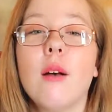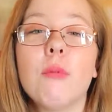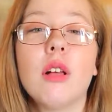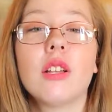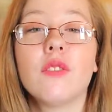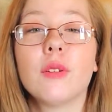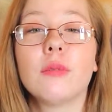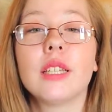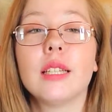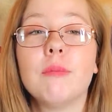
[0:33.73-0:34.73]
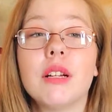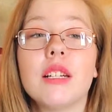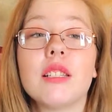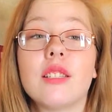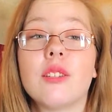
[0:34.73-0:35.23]
I'm probably gonna feel really
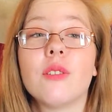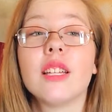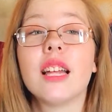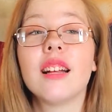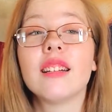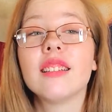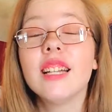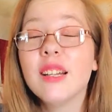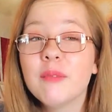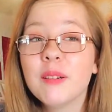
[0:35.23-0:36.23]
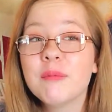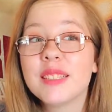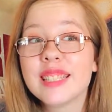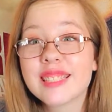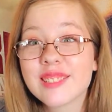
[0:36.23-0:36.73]
embarrassed showing that on camera,
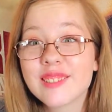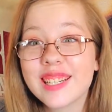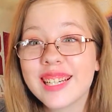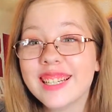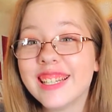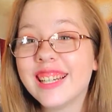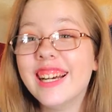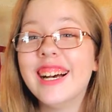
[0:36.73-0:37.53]
but it's okay.